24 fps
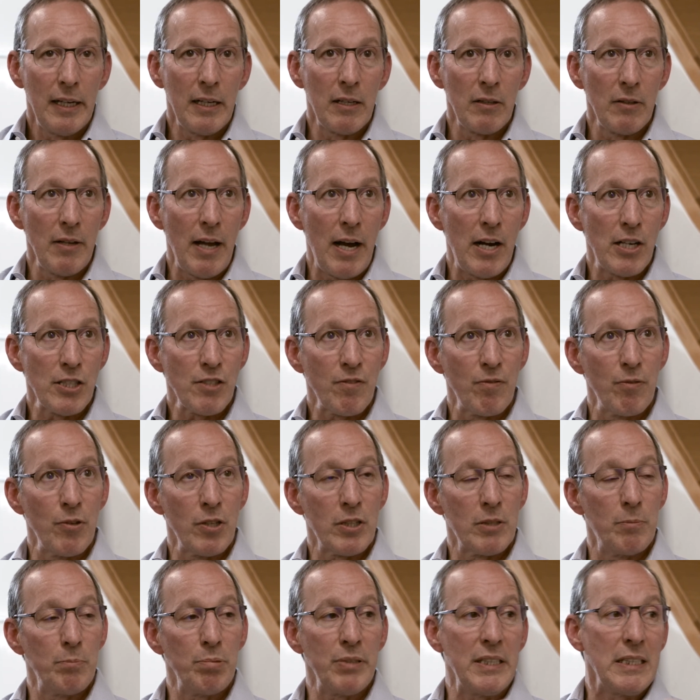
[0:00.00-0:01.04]
It allows
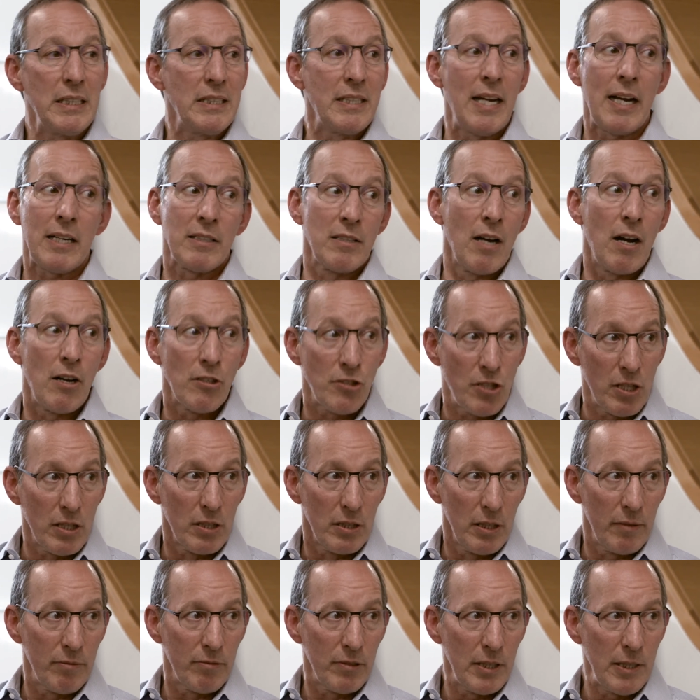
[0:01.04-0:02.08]
for complete technology
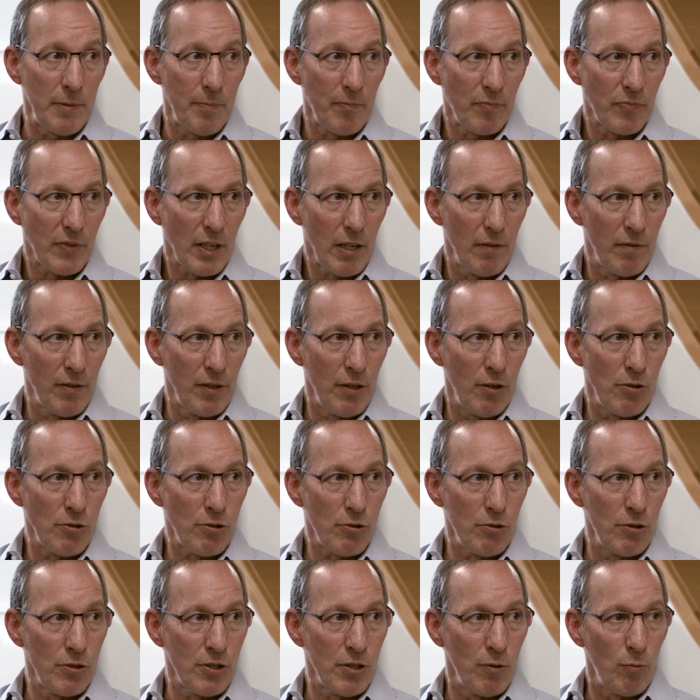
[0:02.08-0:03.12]
delivery for
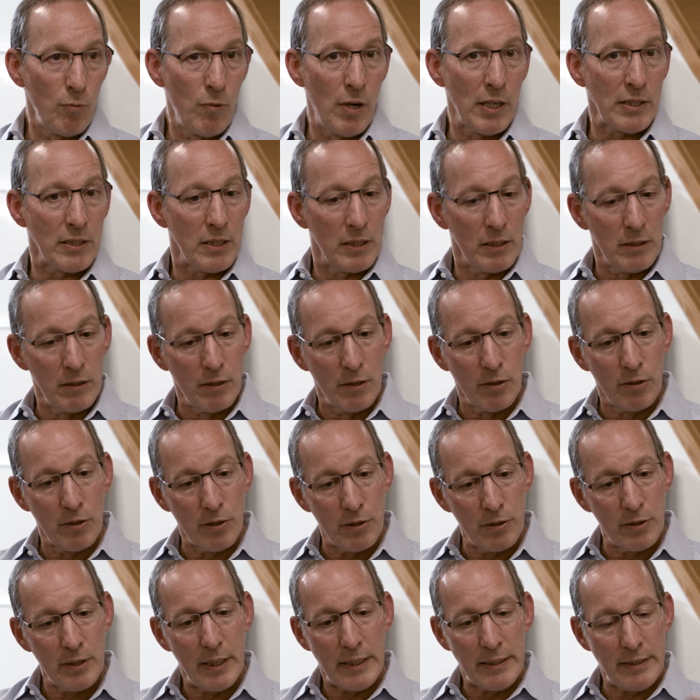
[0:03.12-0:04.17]
those schools that want to
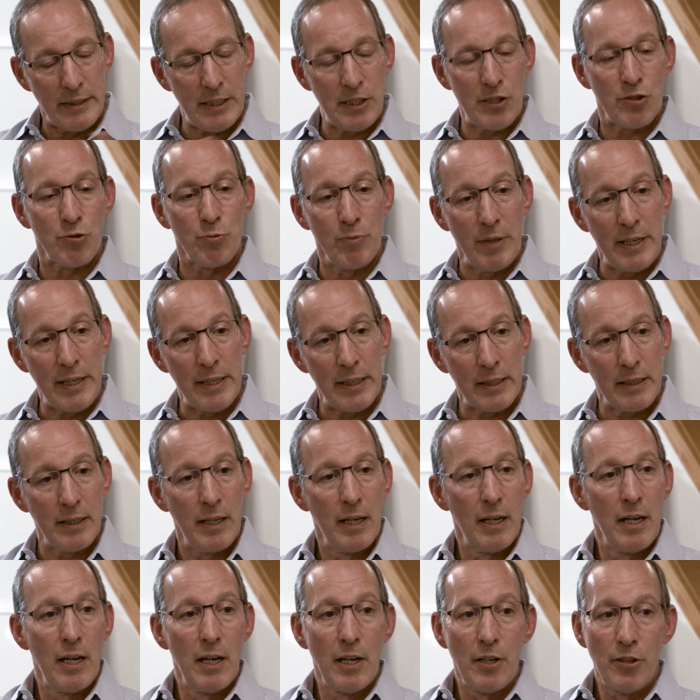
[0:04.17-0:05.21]
learn and teach reading
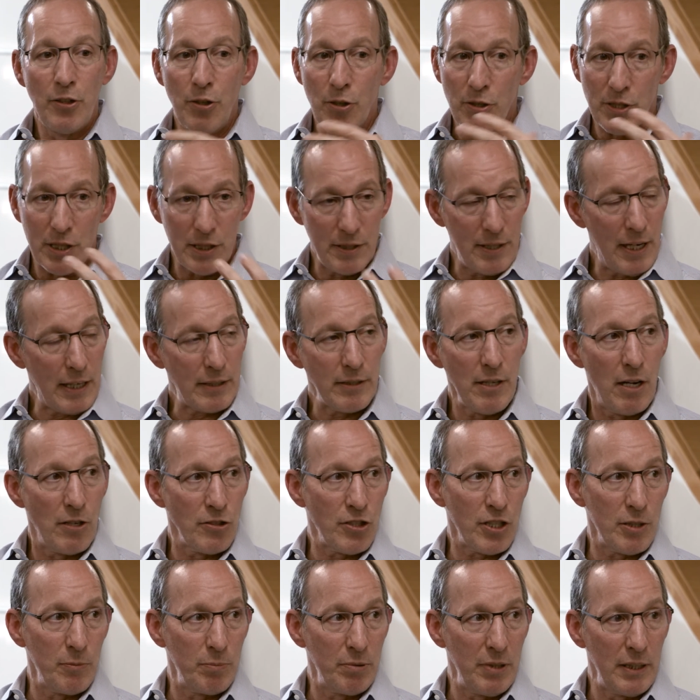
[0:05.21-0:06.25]
using
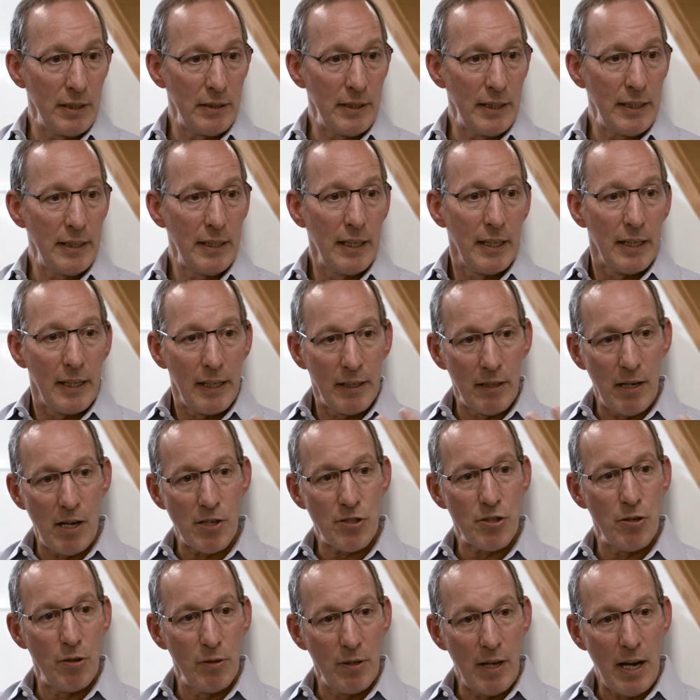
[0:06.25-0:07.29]
technology completely. It
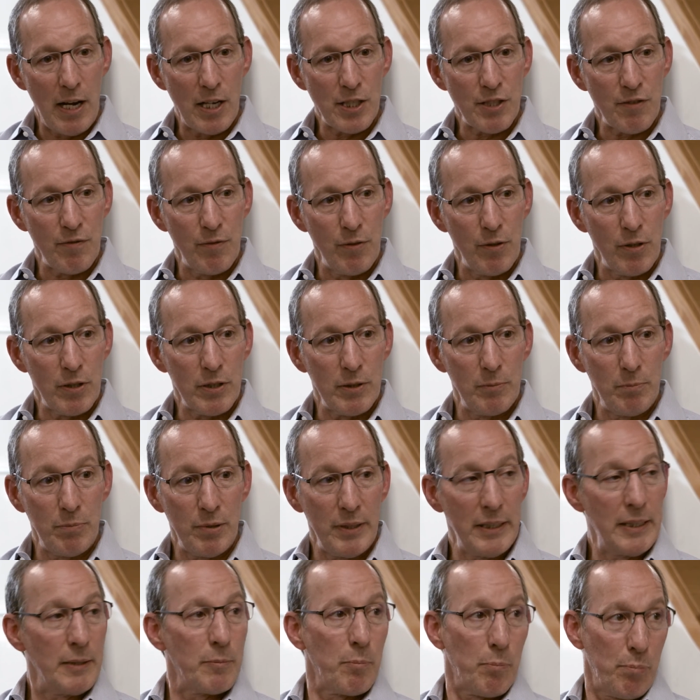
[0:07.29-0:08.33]
also allows for
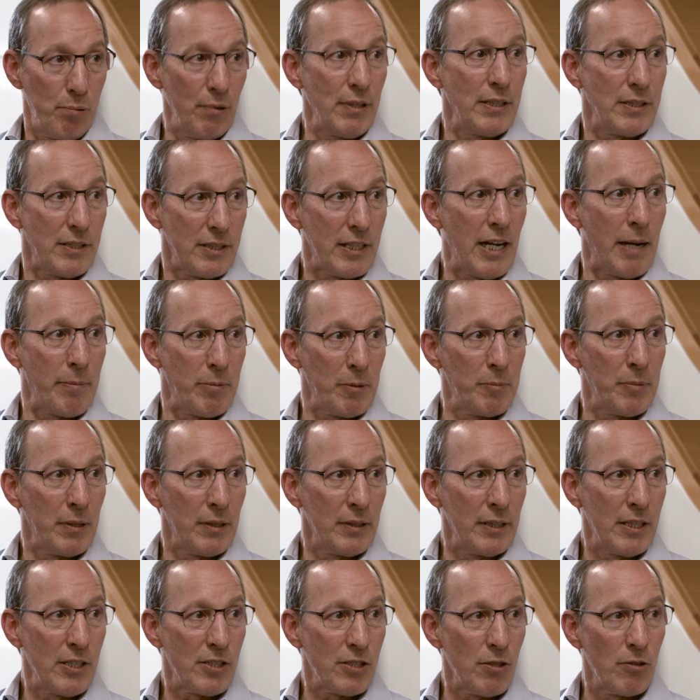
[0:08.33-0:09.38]
complete print
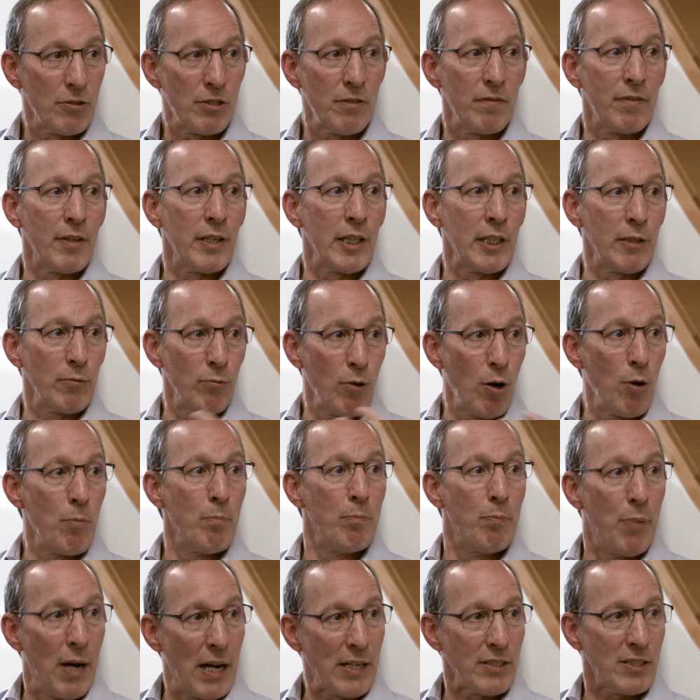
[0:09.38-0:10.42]
capability. So it's a very
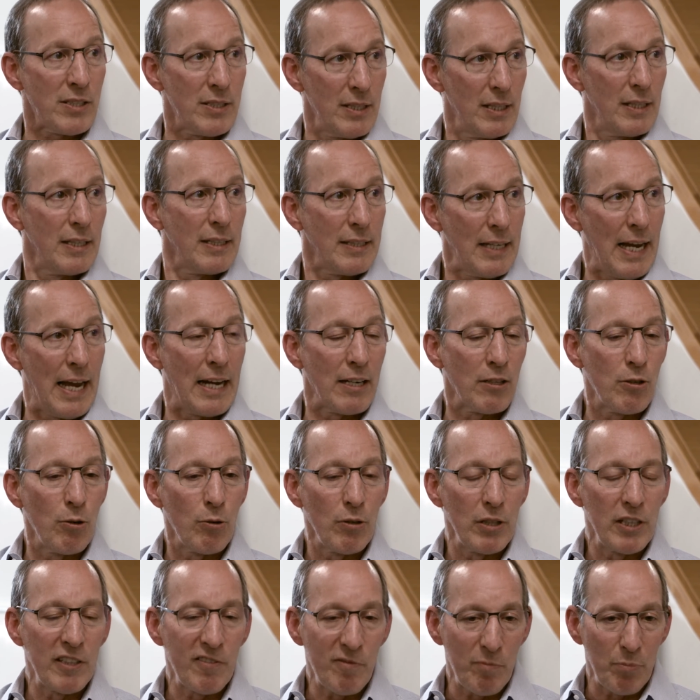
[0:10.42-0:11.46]
robust
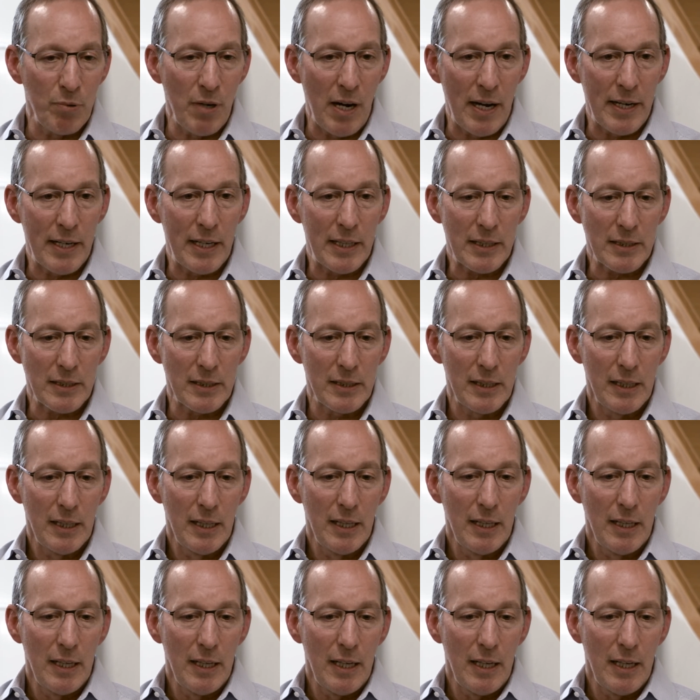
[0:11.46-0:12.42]
category of product.